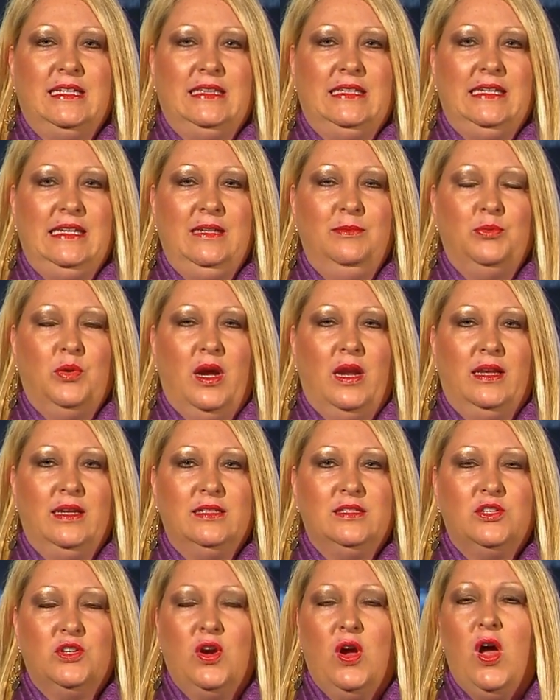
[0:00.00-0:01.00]
and cleaning
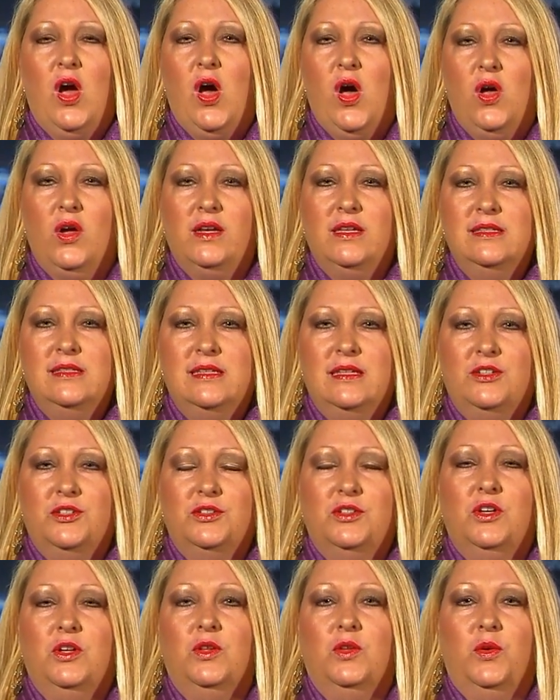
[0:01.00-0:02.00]
products are all
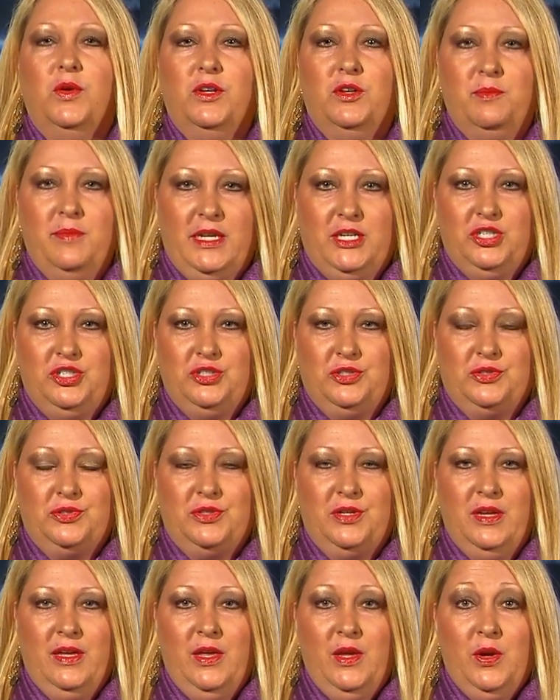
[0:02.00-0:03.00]
considered colloidal
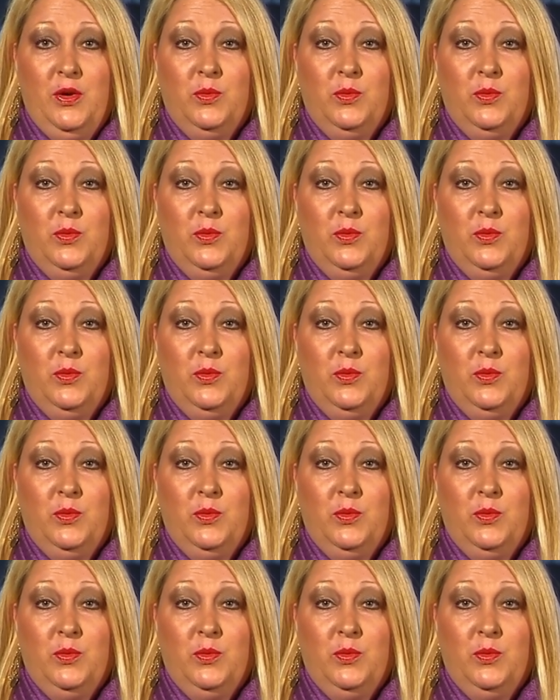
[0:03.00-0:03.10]
mixtures.